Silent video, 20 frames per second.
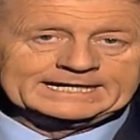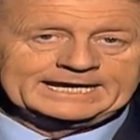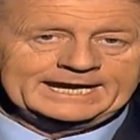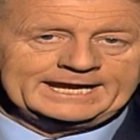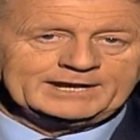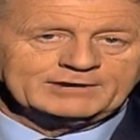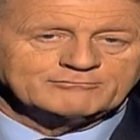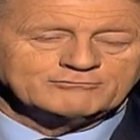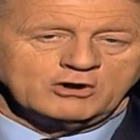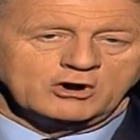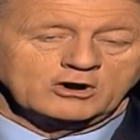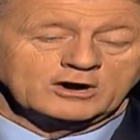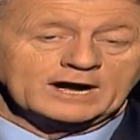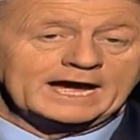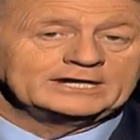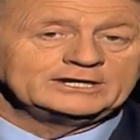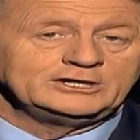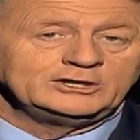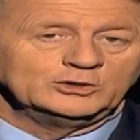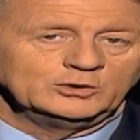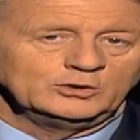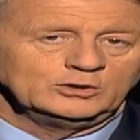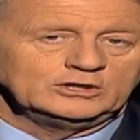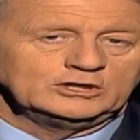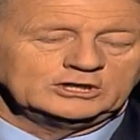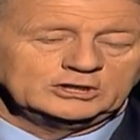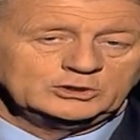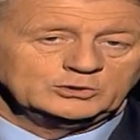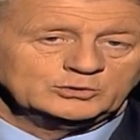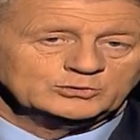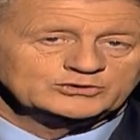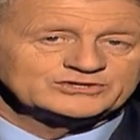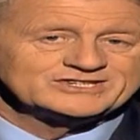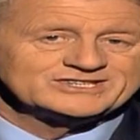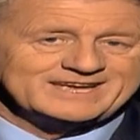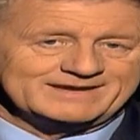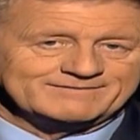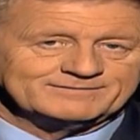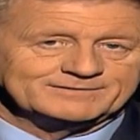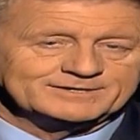get it wrong and you'll lose
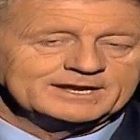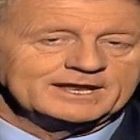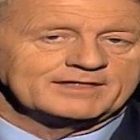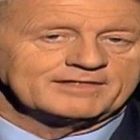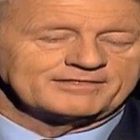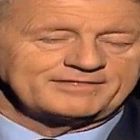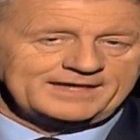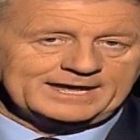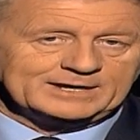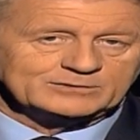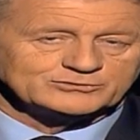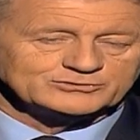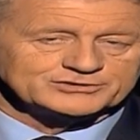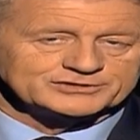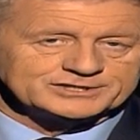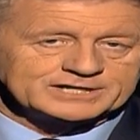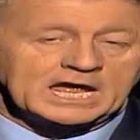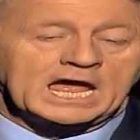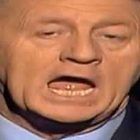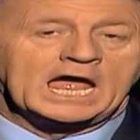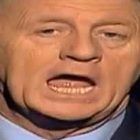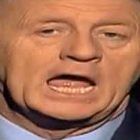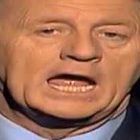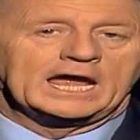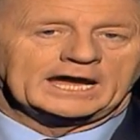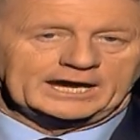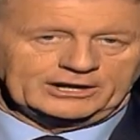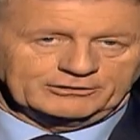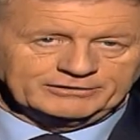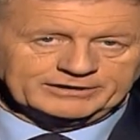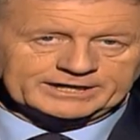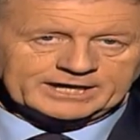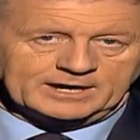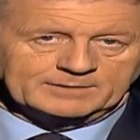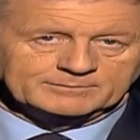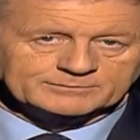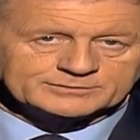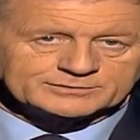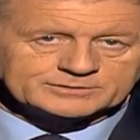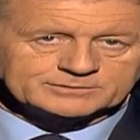7,000. Here it
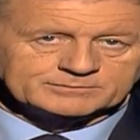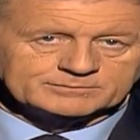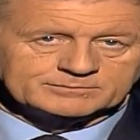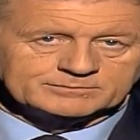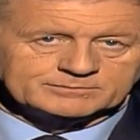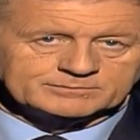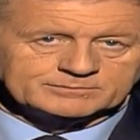comes.